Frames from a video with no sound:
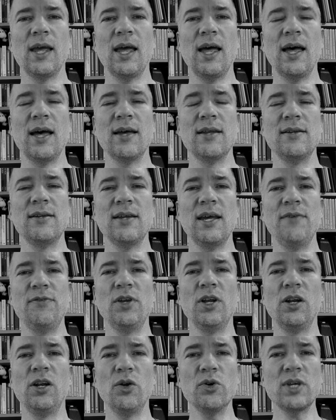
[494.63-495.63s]
and if
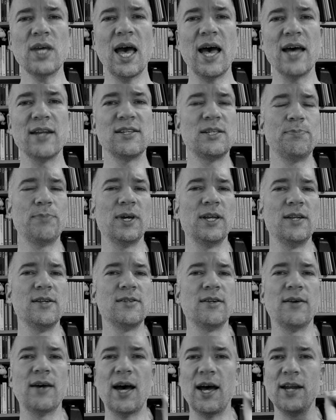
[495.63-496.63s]
you look at
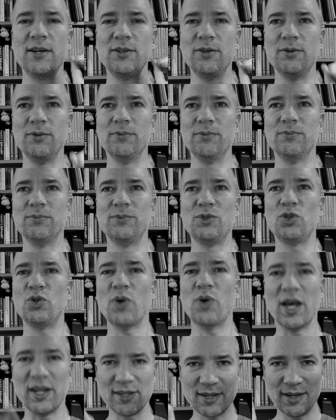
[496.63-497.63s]
Spenser and you
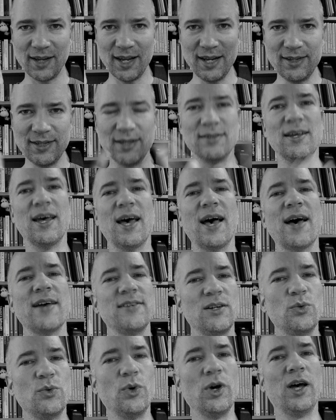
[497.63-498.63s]
translate it, as
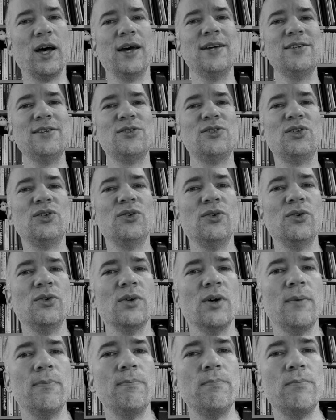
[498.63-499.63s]
it were,
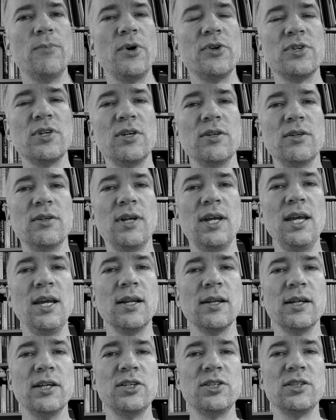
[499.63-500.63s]
into modern
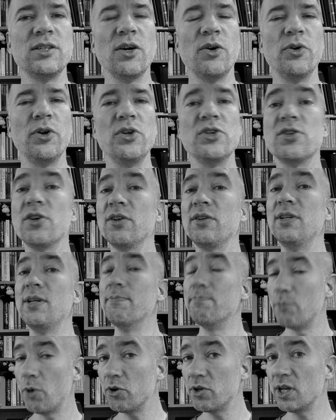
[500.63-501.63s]
English, or you certainly
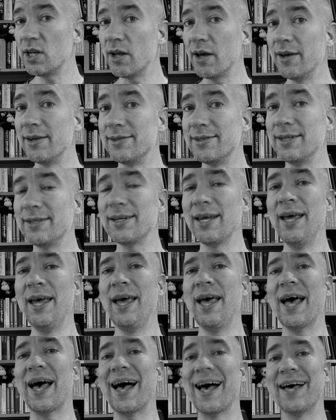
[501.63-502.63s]
modernize it
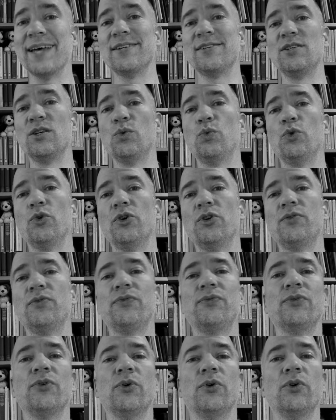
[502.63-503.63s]
as you would
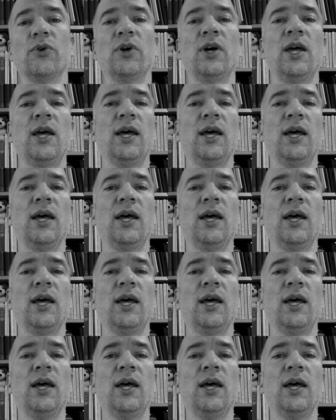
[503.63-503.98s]
for